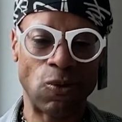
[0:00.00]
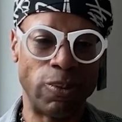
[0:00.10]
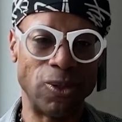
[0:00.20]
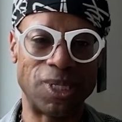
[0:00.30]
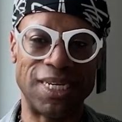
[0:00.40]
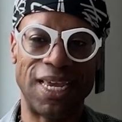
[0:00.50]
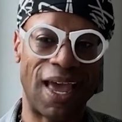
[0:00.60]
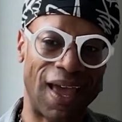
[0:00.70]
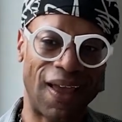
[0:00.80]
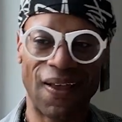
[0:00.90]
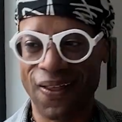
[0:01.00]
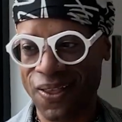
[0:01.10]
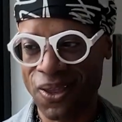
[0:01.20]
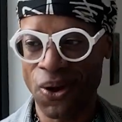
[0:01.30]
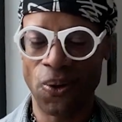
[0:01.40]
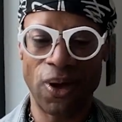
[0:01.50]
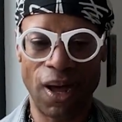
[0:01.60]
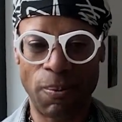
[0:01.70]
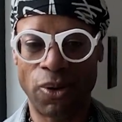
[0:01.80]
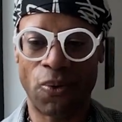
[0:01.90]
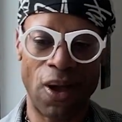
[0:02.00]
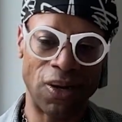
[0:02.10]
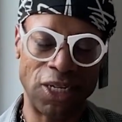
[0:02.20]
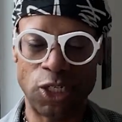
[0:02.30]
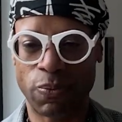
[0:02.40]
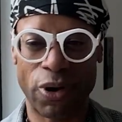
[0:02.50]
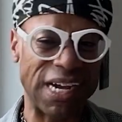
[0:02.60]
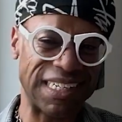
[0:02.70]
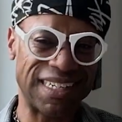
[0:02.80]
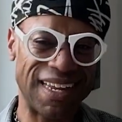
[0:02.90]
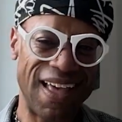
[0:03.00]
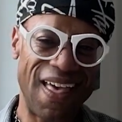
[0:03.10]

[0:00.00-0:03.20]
bustier, cupped around each breast.